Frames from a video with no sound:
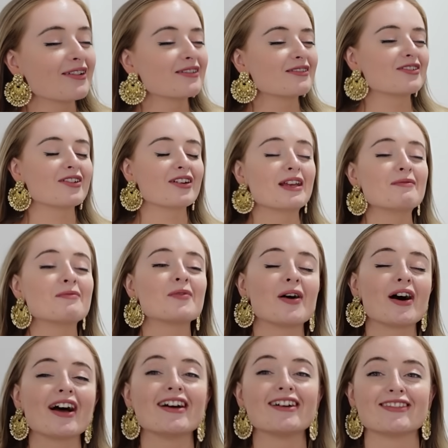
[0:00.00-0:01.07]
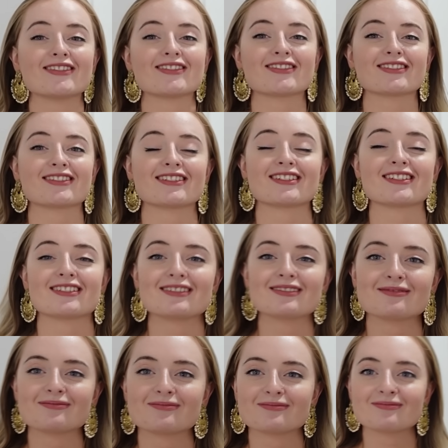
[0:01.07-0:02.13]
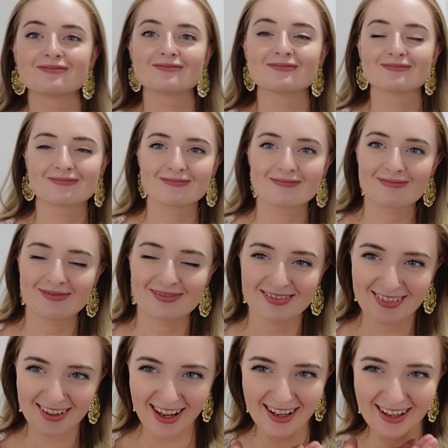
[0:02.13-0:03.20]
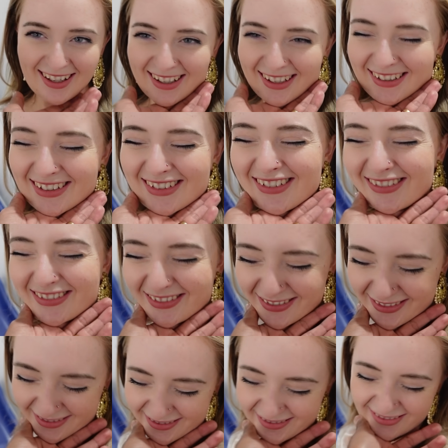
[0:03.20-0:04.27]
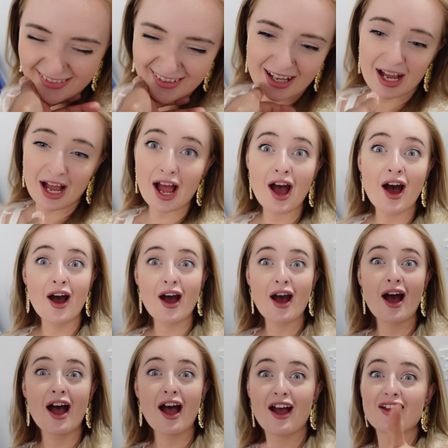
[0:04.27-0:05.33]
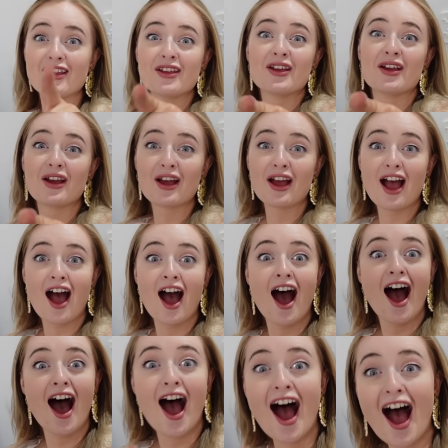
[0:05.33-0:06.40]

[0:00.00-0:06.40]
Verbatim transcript: your dream wife. Baby, you... Oh, shut up. You are my wife, okay? That's my dream. You're